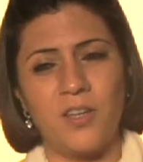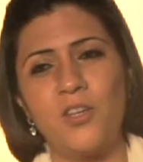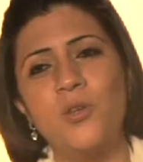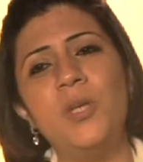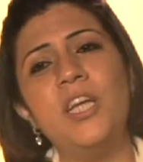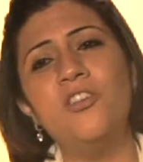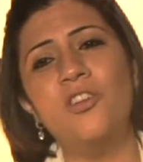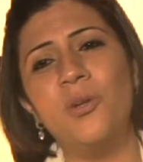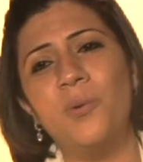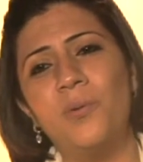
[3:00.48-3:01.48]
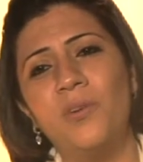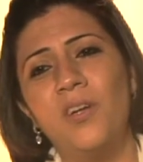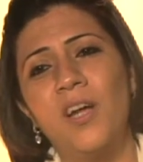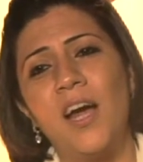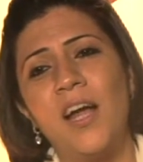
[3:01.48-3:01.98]
You need to know
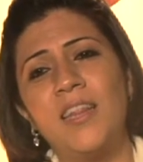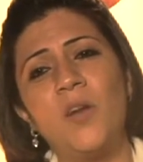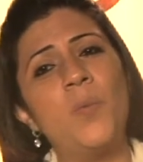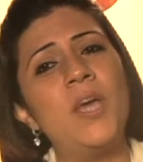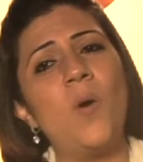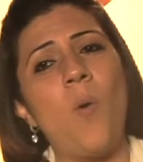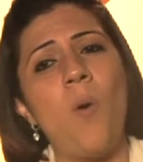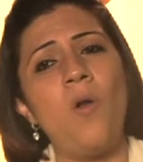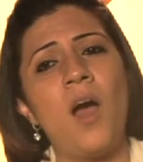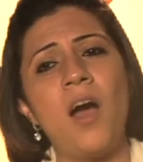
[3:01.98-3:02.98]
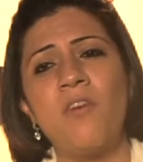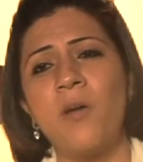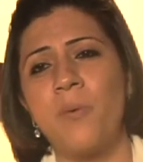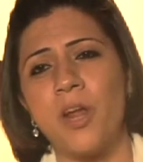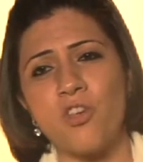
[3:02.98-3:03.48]
that we all are
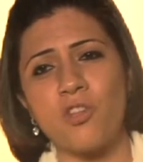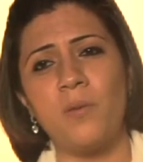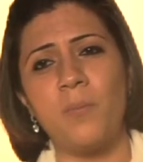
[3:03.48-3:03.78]
vibrational